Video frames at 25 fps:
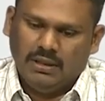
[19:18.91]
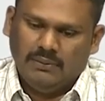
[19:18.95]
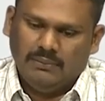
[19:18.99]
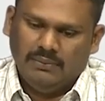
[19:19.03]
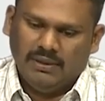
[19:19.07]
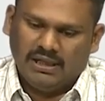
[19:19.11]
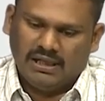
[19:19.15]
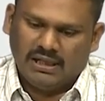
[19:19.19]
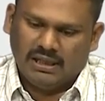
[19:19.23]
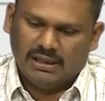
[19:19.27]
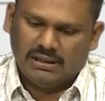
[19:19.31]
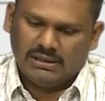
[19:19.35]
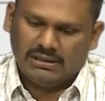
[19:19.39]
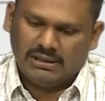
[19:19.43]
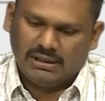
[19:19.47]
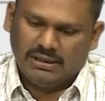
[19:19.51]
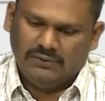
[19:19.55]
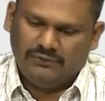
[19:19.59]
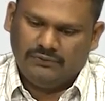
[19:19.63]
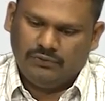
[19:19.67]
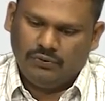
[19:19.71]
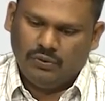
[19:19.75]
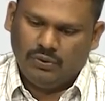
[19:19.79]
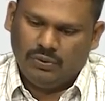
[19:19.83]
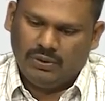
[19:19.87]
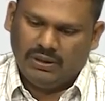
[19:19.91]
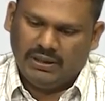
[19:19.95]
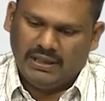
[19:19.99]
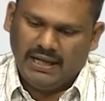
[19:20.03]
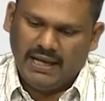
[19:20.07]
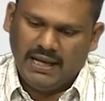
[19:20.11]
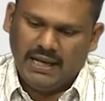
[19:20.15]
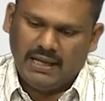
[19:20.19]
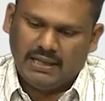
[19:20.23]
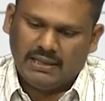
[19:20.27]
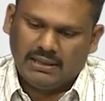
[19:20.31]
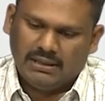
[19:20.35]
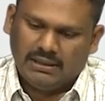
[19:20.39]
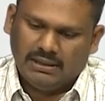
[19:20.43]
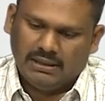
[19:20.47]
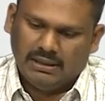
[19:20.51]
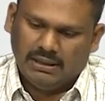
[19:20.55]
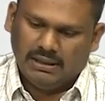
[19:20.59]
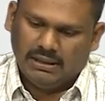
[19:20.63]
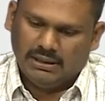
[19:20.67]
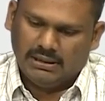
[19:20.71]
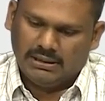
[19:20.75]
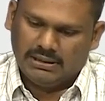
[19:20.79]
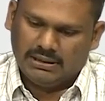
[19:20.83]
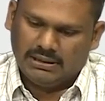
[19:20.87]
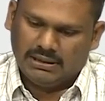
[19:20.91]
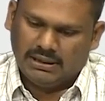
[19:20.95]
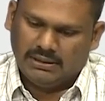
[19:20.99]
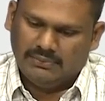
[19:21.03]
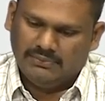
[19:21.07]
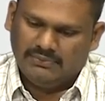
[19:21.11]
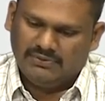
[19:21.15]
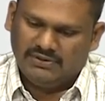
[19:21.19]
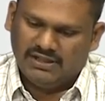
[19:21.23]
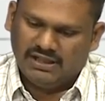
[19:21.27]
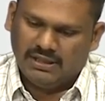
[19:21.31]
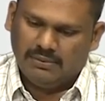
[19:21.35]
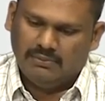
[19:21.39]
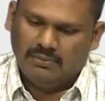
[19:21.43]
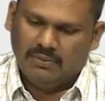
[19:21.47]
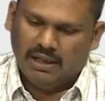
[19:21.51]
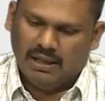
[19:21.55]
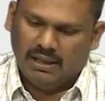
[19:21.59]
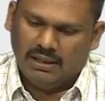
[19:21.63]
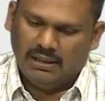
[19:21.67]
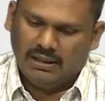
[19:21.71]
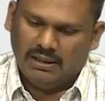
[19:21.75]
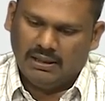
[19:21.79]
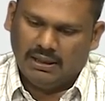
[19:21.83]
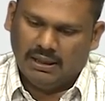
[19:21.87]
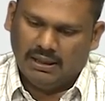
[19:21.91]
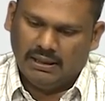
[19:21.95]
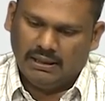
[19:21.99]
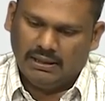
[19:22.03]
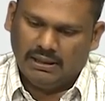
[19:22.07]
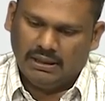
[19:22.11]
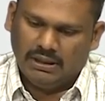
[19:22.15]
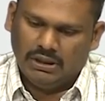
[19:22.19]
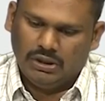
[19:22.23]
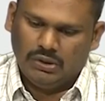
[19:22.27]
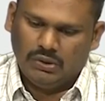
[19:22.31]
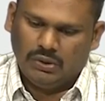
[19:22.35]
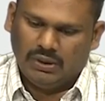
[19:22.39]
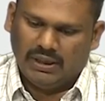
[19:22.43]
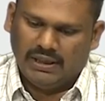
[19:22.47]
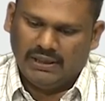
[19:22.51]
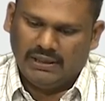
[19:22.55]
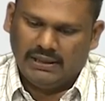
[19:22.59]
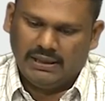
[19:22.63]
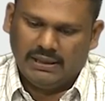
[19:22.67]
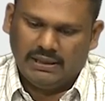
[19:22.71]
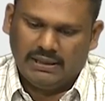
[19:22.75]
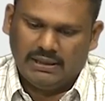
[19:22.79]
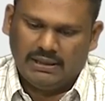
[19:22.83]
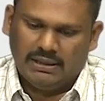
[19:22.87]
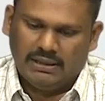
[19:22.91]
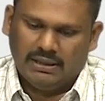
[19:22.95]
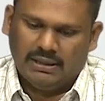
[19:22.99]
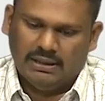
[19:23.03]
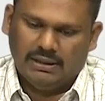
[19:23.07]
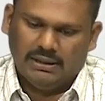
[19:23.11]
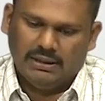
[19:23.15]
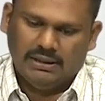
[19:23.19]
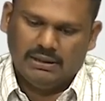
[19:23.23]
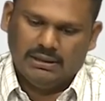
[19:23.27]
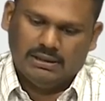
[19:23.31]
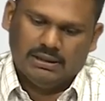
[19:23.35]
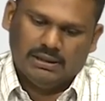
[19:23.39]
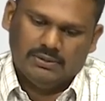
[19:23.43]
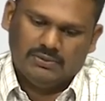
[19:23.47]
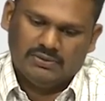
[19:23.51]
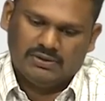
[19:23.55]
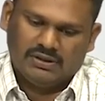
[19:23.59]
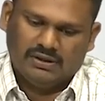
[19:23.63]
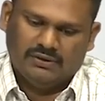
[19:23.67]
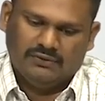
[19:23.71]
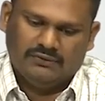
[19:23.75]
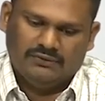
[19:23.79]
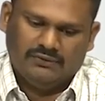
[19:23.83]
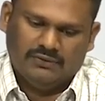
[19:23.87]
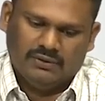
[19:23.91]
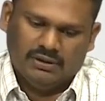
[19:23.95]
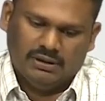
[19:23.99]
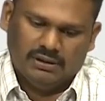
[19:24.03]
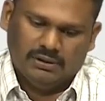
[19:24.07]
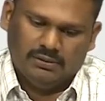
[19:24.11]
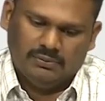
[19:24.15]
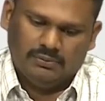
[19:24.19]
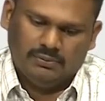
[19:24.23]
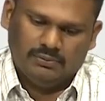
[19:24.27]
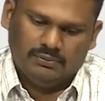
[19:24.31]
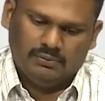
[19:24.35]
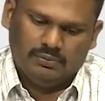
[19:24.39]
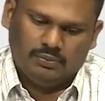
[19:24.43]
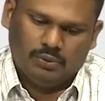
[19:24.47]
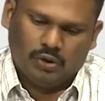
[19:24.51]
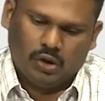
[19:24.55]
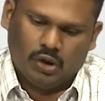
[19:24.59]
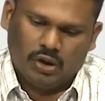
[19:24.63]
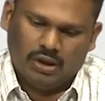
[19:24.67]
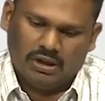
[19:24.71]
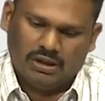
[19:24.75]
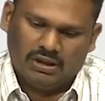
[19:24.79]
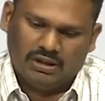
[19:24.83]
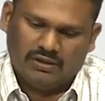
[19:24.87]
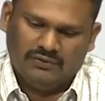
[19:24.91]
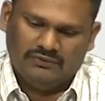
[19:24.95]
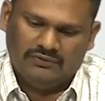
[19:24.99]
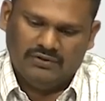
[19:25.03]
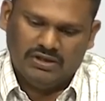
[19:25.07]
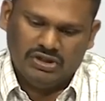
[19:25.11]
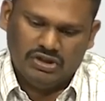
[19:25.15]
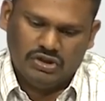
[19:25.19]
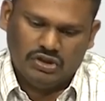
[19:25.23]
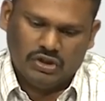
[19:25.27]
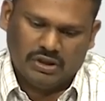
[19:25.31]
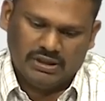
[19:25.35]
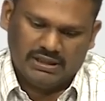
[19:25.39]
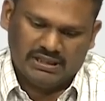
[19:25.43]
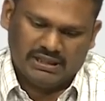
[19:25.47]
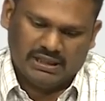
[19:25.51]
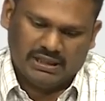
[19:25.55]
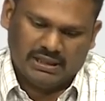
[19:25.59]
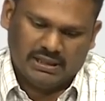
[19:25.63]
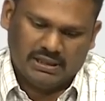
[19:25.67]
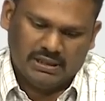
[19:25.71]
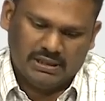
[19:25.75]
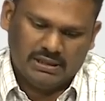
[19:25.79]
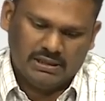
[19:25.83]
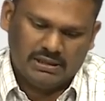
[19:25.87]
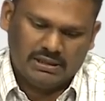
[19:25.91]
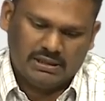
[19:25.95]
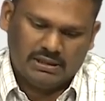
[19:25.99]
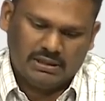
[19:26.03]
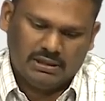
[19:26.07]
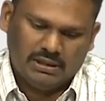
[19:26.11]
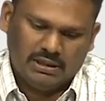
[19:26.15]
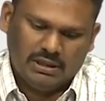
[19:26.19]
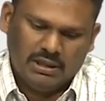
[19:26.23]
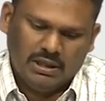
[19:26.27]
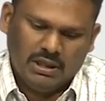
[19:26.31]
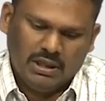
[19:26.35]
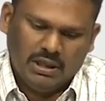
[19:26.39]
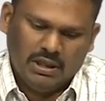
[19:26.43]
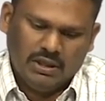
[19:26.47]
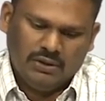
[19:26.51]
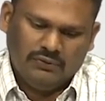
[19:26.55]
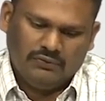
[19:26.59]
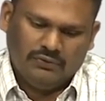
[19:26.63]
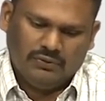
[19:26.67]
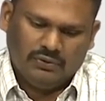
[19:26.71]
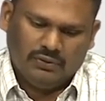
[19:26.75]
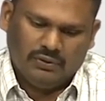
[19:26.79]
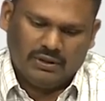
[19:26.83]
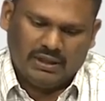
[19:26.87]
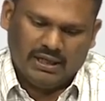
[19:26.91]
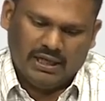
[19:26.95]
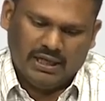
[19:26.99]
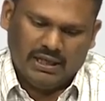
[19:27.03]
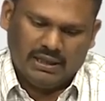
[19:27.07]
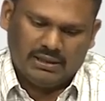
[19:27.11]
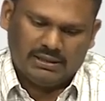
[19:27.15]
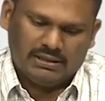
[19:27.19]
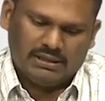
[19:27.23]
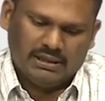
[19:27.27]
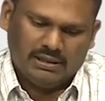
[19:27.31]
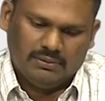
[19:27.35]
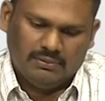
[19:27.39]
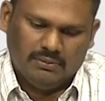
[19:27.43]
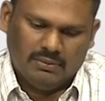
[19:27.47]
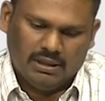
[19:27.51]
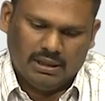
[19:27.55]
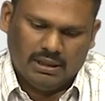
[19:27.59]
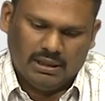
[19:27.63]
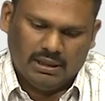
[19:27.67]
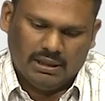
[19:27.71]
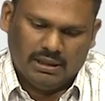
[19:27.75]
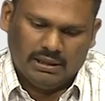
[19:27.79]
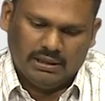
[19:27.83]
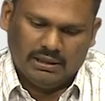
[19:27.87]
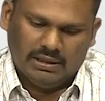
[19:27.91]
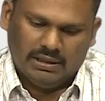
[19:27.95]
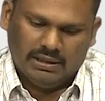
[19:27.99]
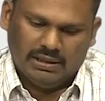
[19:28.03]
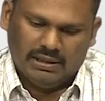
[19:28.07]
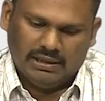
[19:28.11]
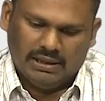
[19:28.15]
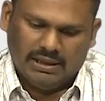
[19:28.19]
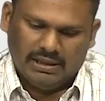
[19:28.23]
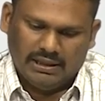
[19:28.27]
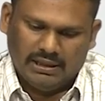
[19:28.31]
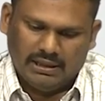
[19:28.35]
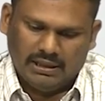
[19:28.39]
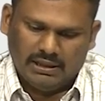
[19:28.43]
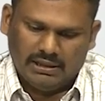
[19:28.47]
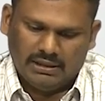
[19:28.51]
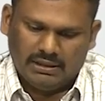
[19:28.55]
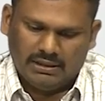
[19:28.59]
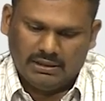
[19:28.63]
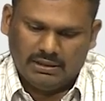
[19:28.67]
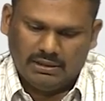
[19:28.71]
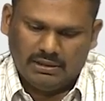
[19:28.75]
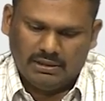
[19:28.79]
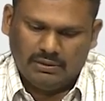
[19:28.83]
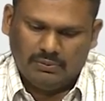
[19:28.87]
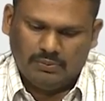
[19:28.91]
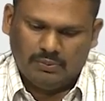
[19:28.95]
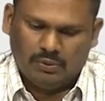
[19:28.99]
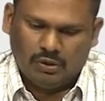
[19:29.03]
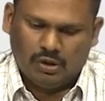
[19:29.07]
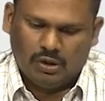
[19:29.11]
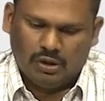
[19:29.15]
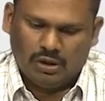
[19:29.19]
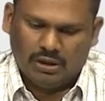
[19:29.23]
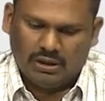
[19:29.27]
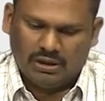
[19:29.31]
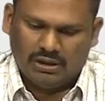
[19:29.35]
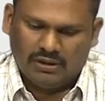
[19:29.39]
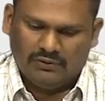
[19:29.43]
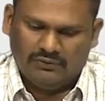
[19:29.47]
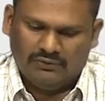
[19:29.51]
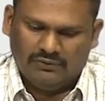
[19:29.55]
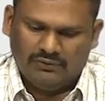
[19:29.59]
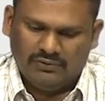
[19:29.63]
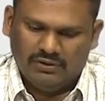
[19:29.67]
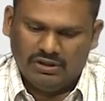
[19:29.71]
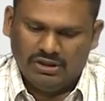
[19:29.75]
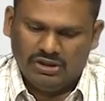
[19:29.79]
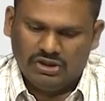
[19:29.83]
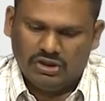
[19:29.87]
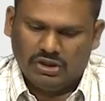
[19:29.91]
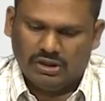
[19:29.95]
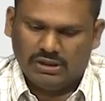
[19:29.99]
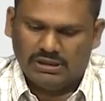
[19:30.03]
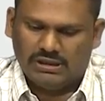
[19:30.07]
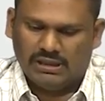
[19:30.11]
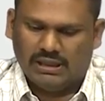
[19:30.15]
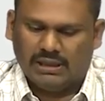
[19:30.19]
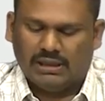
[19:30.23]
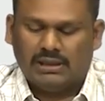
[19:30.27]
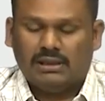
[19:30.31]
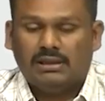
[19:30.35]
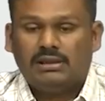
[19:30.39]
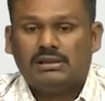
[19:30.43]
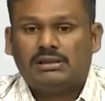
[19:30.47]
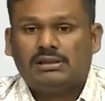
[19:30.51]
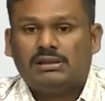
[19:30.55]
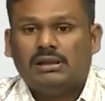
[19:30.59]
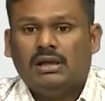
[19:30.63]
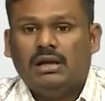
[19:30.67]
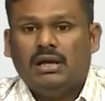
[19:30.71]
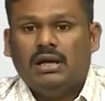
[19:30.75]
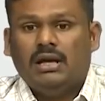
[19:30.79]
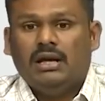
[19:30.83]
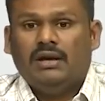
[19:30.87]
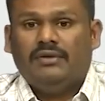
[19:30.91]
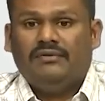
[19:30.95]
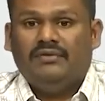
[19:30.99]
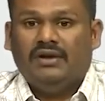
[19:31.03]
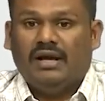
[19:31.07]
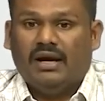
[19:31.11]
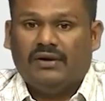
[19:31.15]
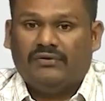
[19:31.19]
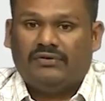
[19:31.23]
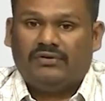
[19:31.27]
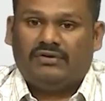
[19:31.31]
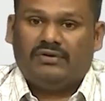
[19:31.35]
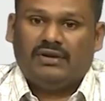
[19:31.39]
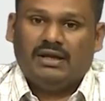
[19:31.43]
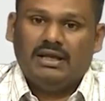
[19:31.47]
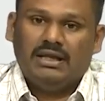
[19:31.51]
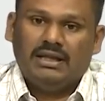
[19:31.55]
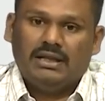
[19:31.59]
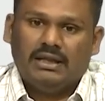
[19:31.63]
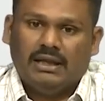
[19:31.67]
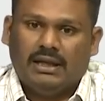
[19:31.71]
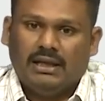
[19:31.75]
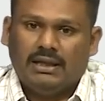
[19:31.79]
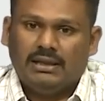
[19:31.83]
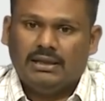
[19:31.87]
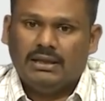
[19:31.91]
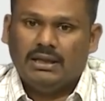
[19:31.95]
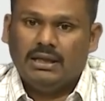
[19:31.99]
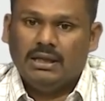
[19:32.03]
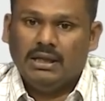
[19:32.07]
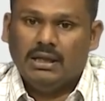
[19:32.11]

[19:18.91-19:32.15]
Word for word: Because if you take some sigma and then you write it in terms of product of disjoint cycles, if you take sigma and then write it product of disjoint cycles, we have seen that